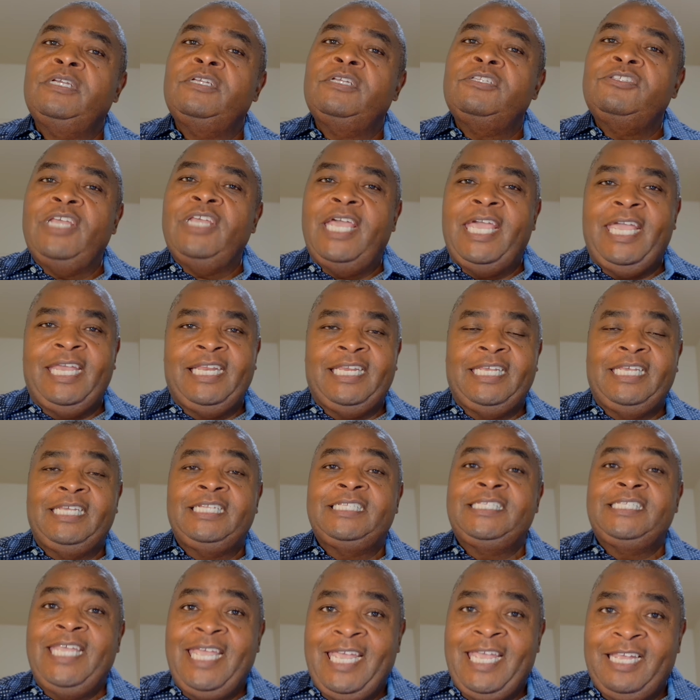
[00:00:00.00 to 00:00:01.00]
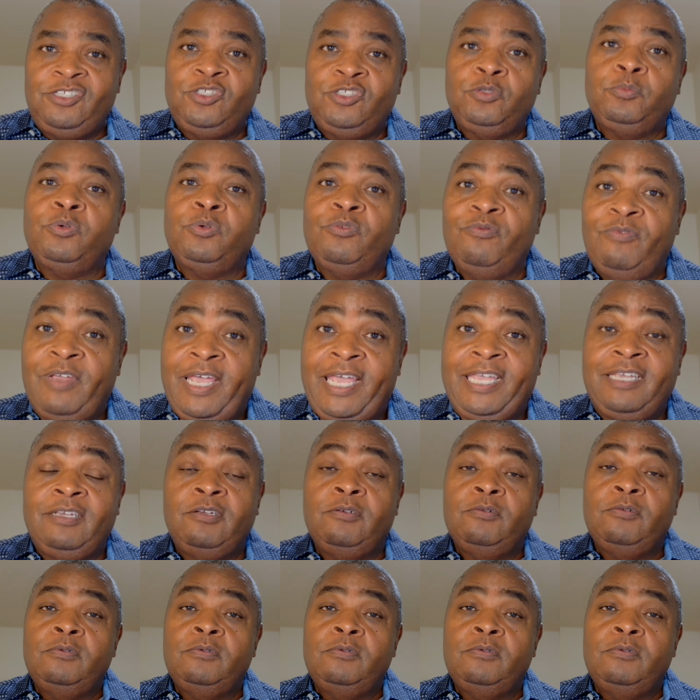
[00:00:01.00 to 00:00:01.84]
to any tangible value.